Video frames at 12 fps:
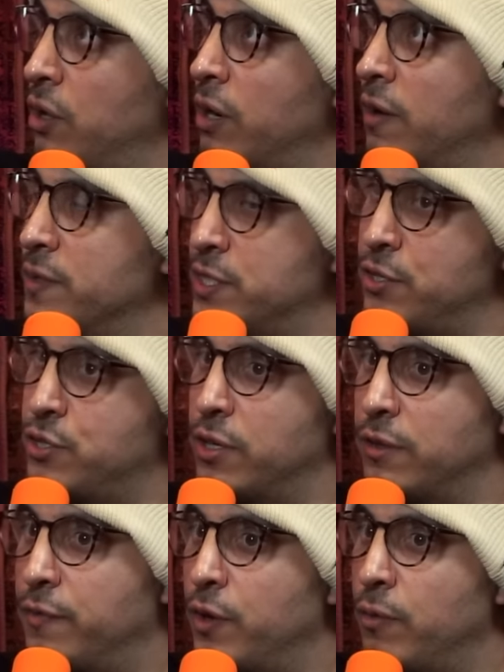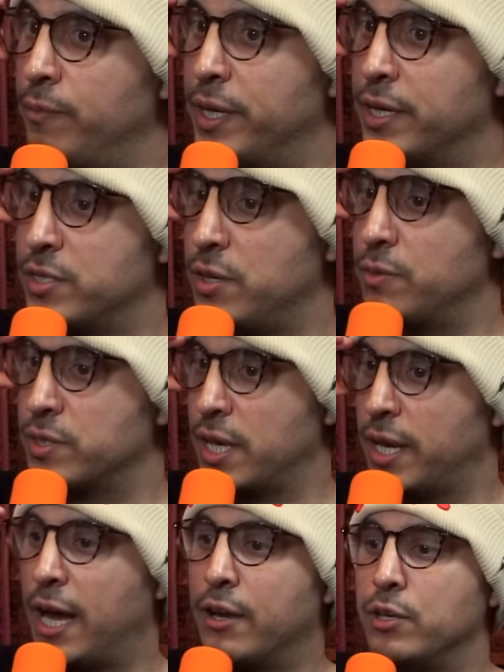long conversation on the phone because he was
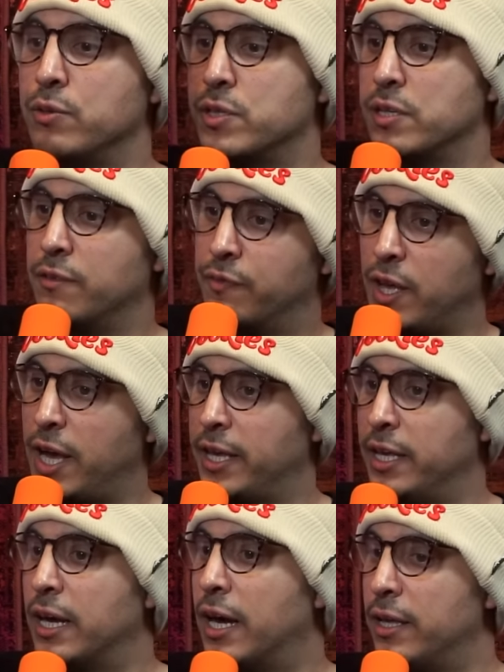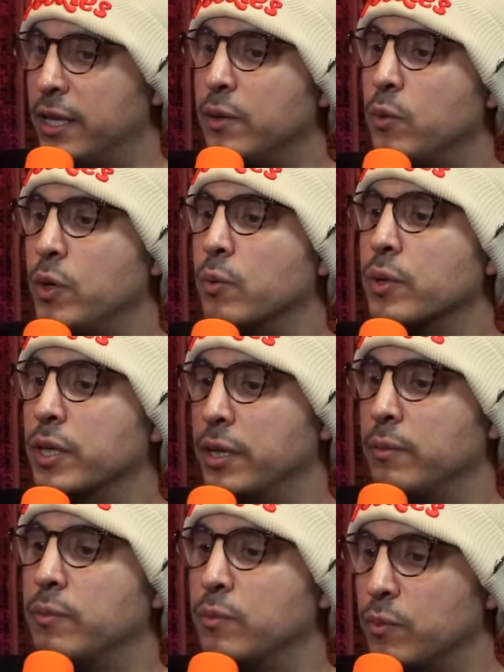like, "How do you see the flag?" He got he he
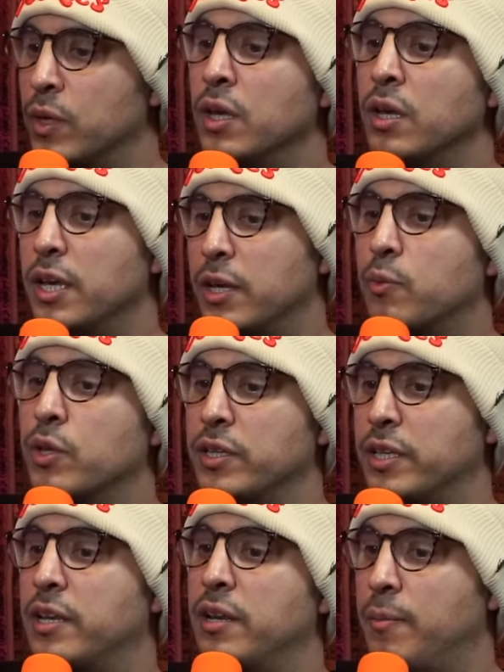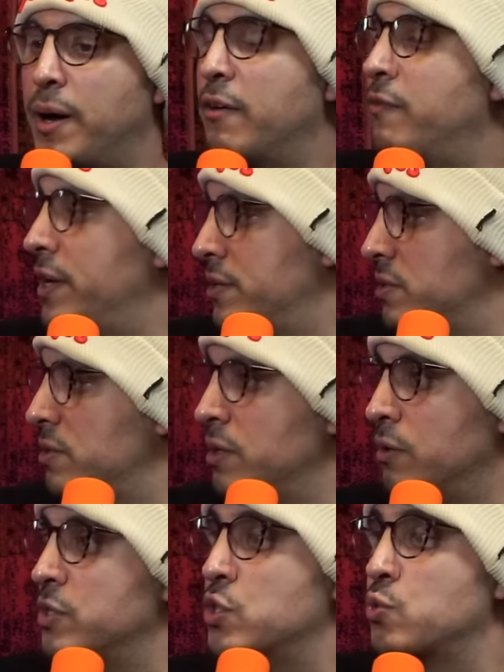really he really did an about face. You
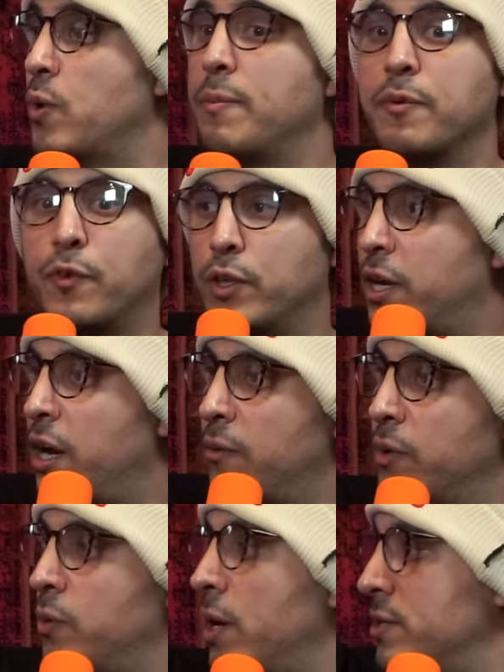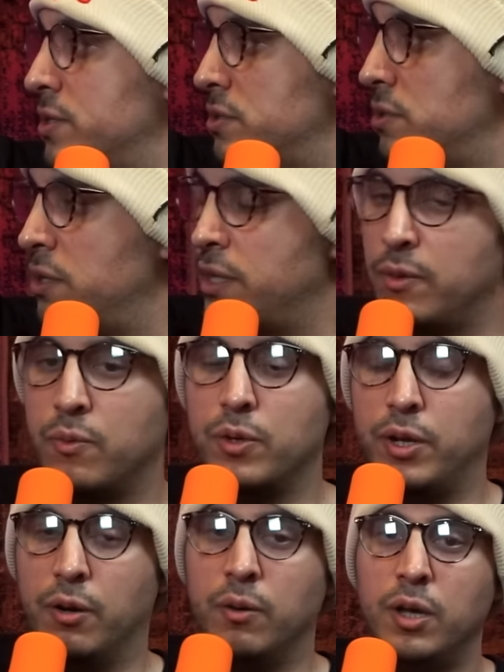know, yeah. this is way before the crisis, and yeah. then
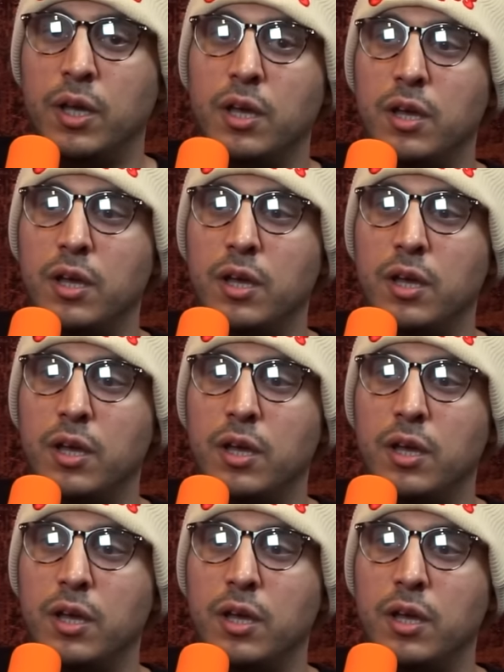you know,